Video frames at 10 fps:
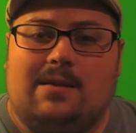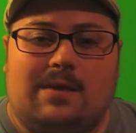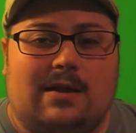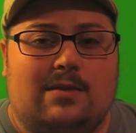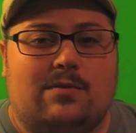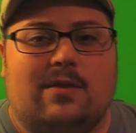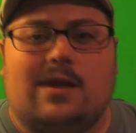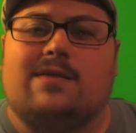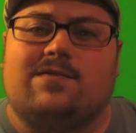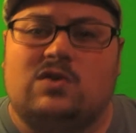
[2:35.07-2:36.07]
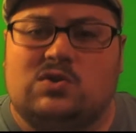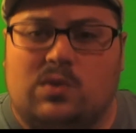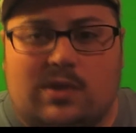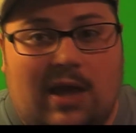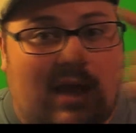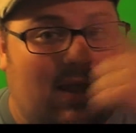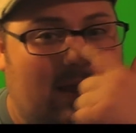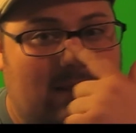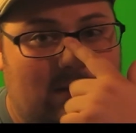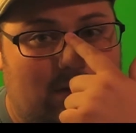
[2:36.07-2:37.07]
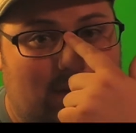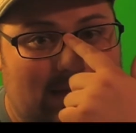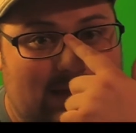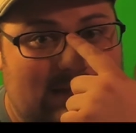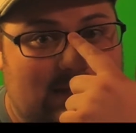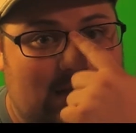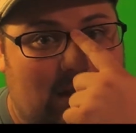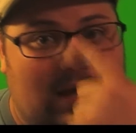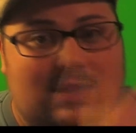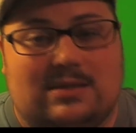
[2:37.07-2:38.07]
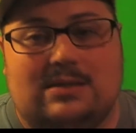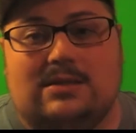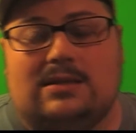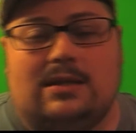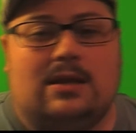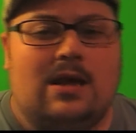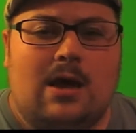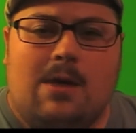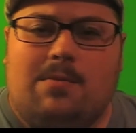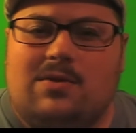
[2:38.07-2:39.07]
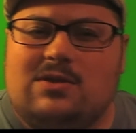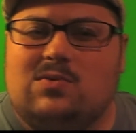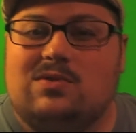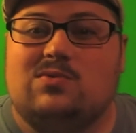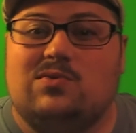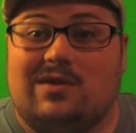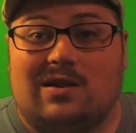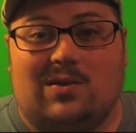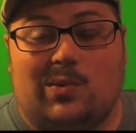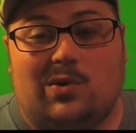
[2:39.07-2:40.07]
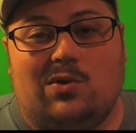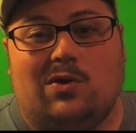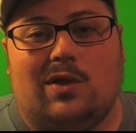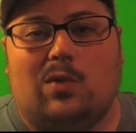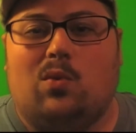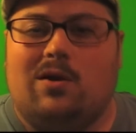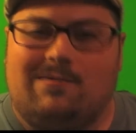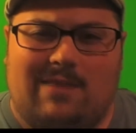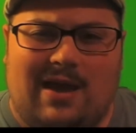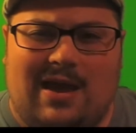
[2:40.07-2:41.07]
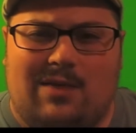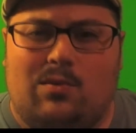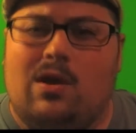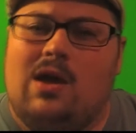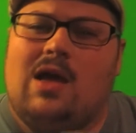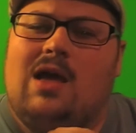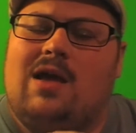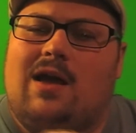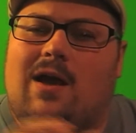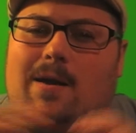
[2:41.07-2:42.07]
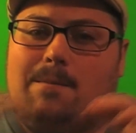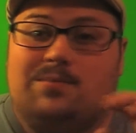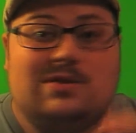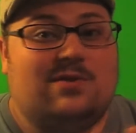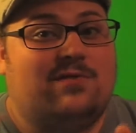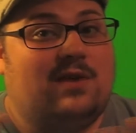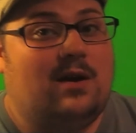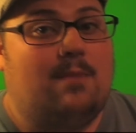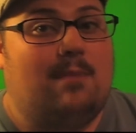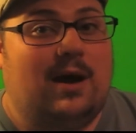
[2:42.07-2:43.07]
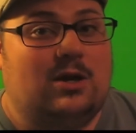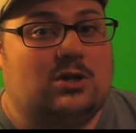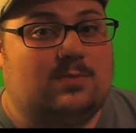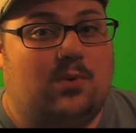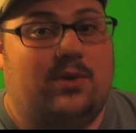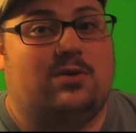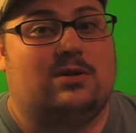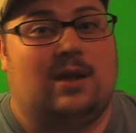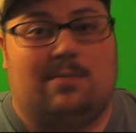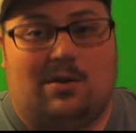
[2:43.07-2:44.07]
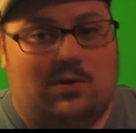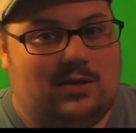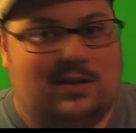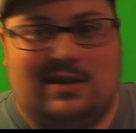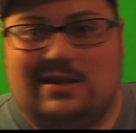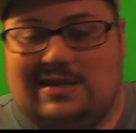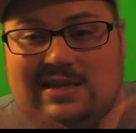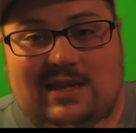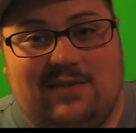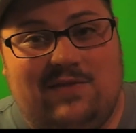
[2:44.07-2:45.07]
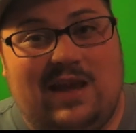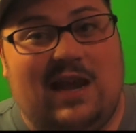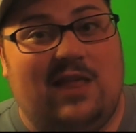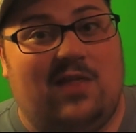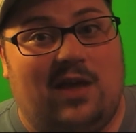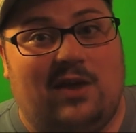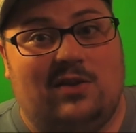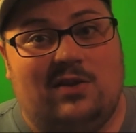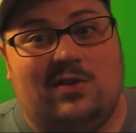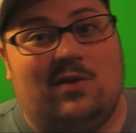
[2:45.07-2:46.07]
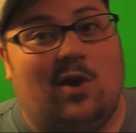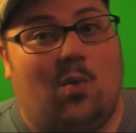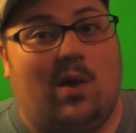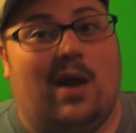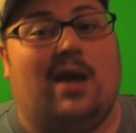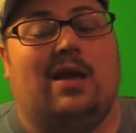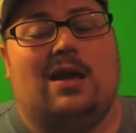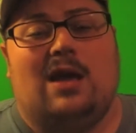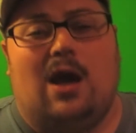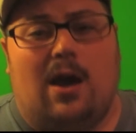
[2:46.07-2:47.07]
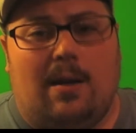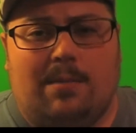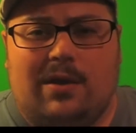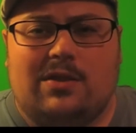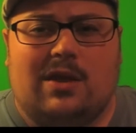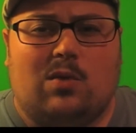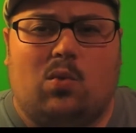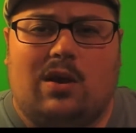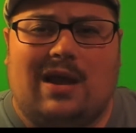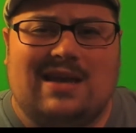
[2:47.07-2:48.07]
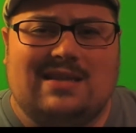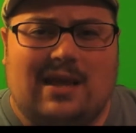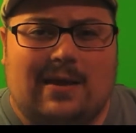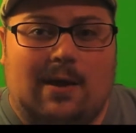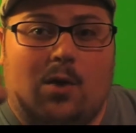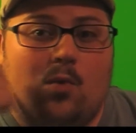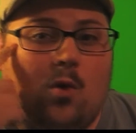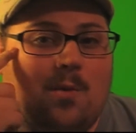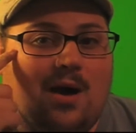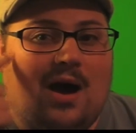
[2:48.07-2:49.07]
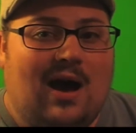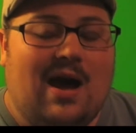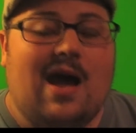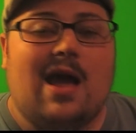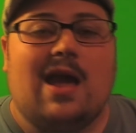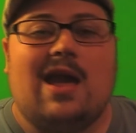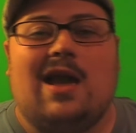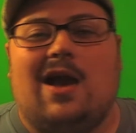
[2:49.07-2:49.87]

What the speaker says: I mean, like the first one, they had like a little lens in the glasses, but this one was really, really cool. Like one of them had these are very minor spoilers. I'm not going to give anything away, but like one has like a robot eye.